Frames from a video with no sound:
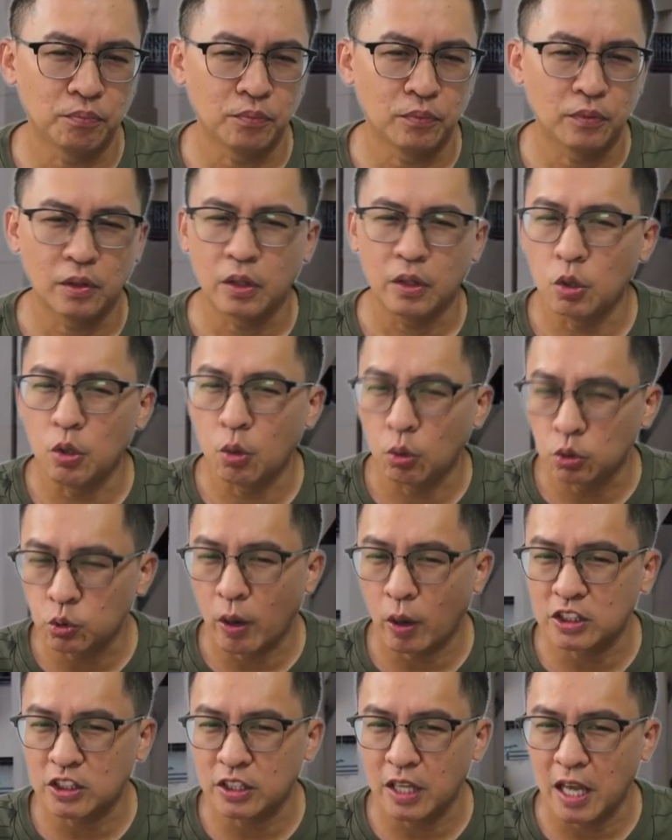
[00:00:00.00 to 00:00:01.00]
It also
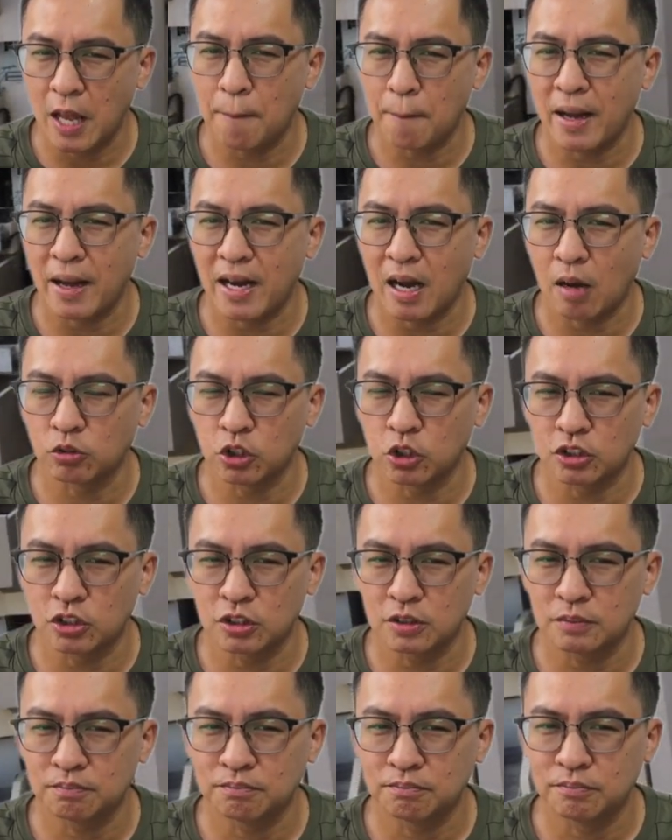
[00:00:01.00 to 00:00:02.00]
has 8 penthouses.
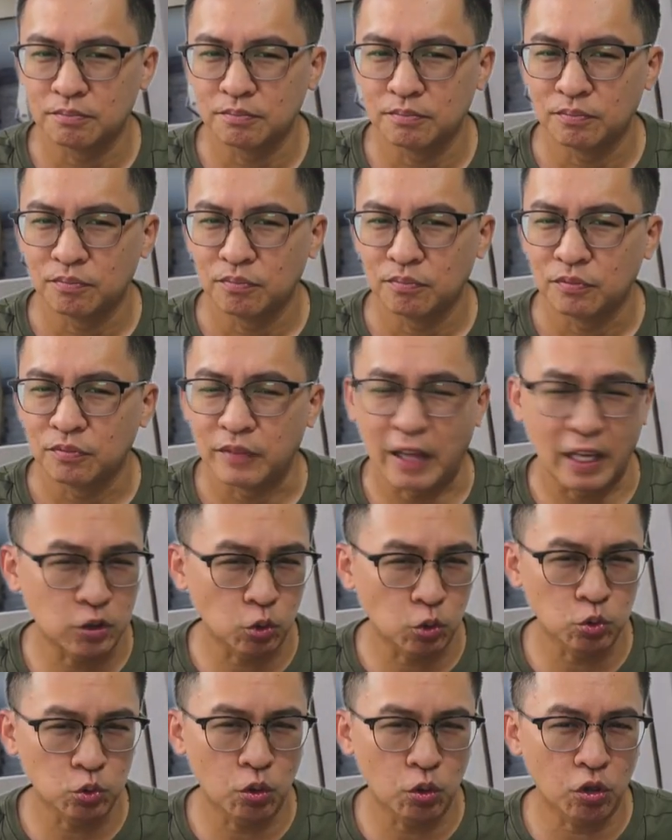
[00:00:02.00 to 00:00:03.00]
There is
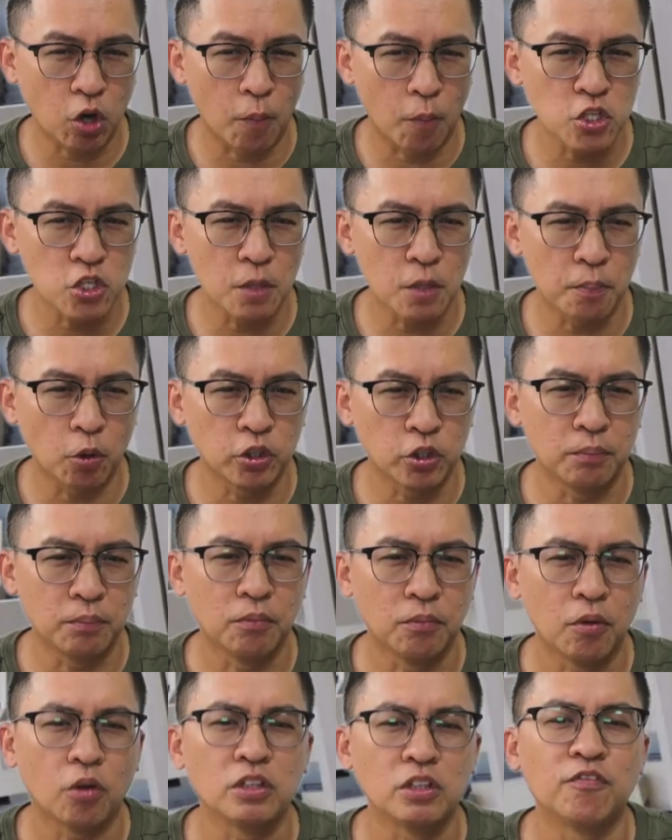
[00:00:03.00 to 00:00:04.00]
also a commercial podium
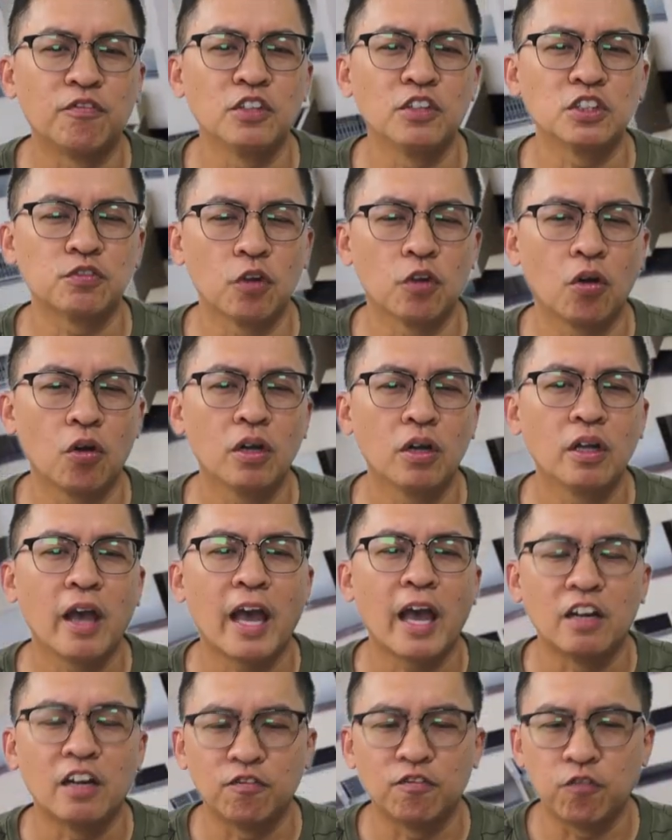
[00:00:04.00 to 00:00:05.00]
on the first floor
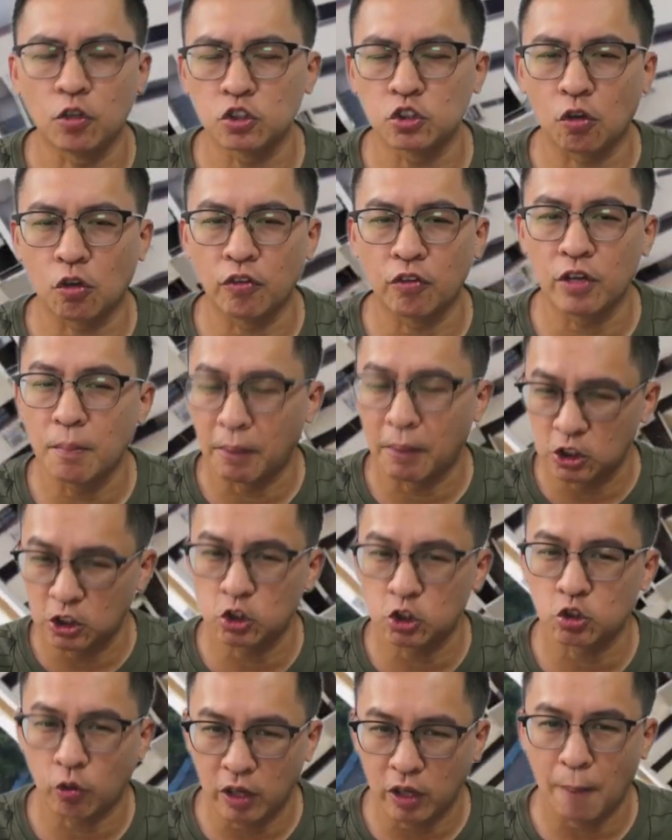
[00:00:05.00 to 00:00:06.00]
and a 4-story
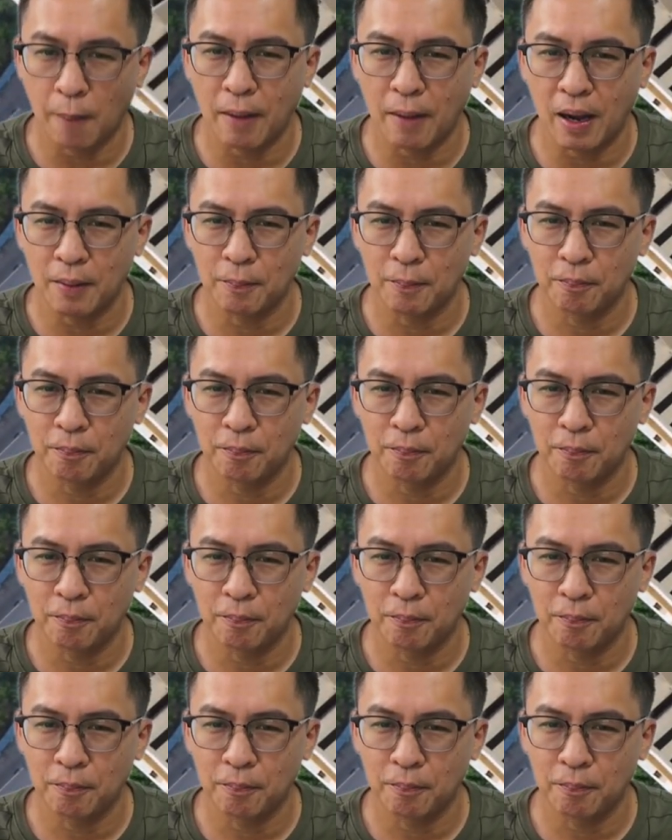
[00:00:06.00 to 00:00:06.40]
multi-story car park.